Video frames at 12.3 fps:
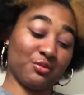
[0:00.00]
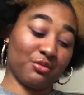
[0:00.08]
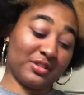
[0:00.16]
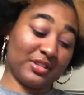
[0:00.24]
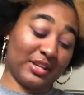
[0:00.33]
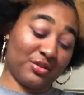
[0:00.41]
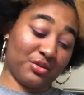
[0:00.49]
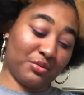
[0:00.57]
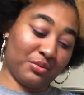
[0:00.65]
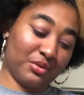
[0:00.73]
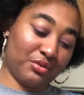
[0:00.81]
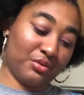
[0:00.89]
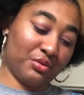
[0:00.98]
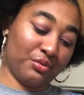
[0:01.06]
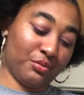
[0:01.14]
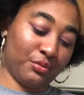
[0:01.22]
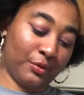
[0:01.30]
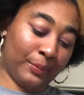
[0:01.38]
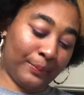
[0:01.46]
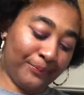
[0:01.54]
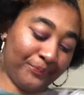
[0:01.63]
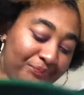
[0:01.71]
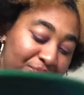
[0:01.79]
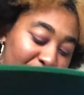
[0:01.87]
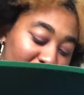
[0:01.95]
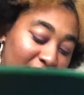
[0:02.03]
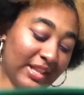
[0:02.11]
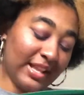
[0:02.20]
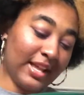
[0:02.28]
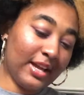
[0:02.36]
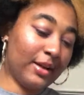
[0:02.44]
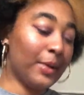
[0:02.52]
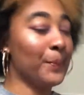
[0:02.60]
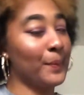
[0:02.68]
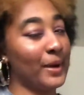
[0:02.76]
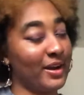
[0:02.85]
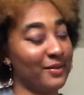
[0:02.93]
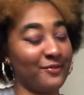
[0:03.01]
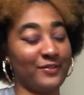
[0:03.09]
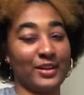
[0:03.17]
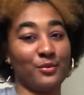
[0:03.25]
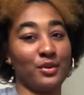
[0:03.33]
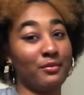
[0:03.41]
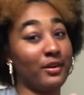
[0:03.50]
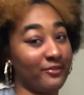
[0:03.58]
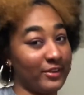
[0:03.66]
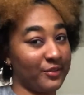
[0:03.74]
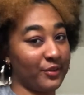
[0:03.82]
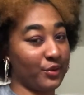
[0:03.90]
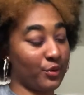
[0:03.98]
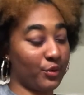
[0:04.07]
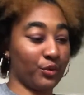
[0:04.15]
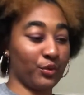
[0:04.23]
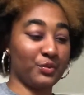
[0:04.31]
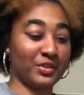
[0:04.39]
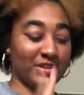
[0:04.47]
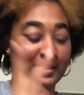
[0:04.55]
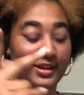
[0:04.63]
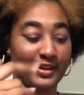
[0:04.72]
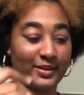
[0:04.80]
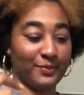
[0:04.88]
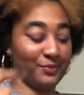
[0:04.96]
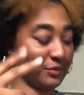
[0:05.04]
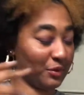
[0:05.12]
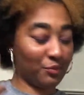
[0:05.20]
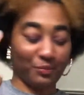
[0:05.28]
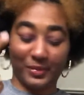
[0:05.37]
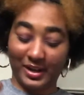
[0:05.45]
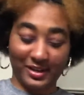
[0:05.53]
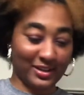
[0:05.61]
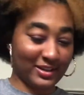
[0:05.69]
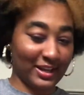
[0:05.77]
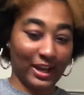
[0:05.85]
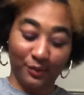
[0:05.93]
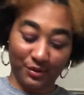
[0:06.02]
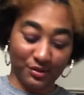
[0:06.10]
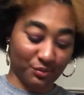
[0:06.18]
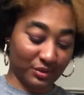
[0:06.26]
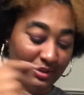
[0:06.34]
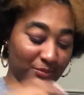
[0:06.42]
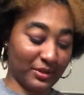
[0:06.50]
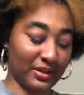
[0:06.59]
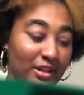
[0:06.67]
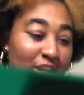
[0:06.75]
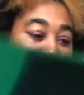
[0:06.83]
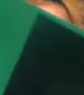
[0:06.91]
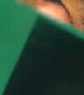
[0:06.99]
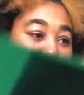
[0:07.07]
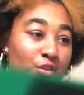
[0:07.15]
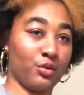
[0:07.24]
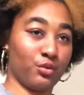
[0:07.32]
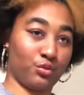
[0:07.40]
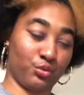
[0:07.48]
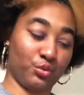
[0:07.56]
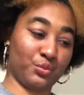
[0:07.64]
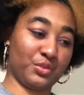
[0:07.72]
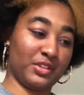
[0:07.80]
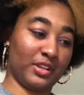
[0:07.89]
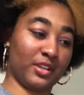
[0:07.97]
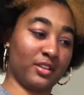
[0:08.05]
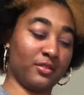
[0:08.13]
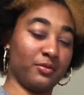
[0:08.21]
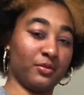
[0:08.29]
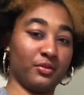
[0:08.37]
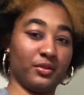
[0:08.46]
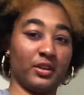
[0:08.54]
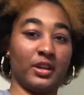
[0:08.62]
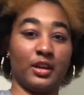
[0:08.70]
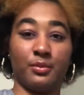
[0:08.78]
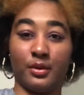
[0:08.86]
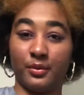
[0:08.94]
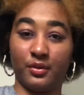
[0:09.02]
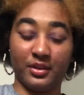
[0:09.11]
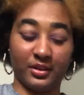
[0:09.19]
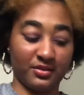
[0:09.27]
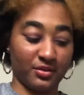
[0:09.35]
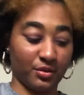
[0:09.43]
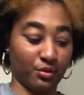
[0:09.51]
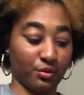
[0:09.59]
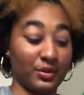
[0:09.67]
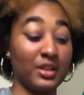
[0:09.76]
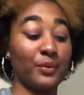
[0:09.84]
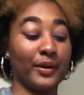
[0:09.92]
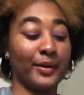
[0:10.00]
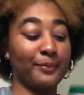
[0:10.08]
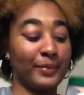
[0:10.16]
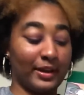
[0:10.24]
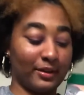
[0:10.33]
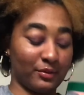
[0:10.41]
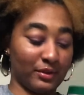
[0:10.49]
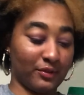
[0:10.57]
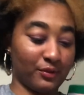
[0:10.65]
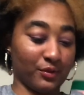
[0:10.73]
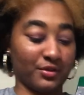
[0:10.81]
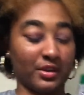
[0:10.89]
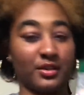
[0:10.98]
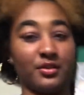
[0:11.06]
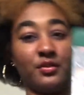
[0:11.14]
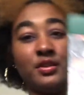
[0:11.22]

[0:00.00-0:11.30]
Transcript: was a tribute to one of my favorite girl groups because back in the day I was a really big girl group stan for like K-pop. Only listen to girl groups. Anyway, back when I first got into it,